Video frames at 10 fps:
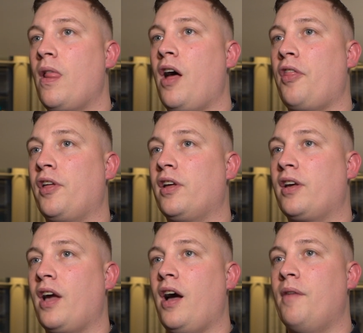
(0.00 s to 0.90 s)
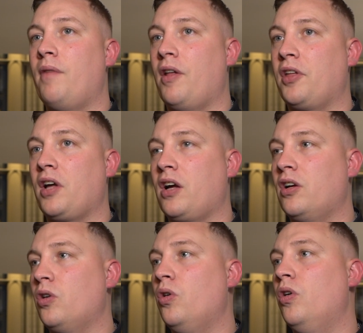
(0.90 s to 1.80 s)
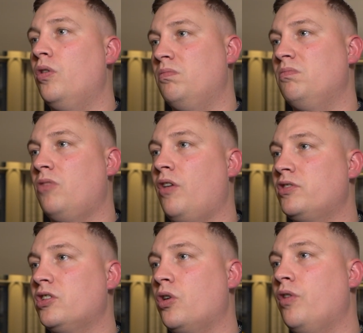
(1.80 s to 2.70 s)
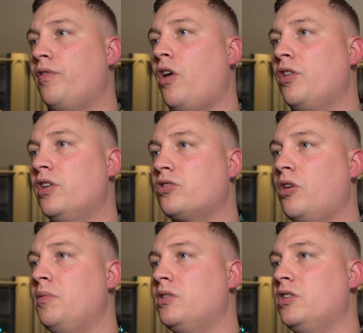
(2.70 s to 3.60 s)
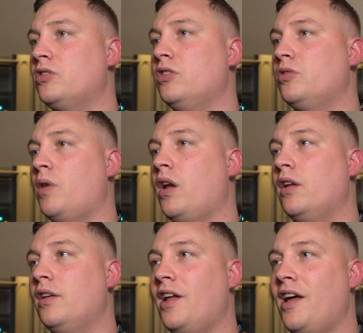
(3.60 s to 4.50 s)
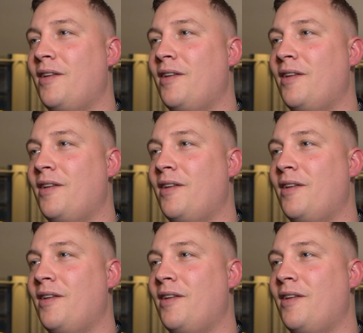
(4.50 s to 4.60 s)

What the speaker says: I think I can go far in this competition as well, and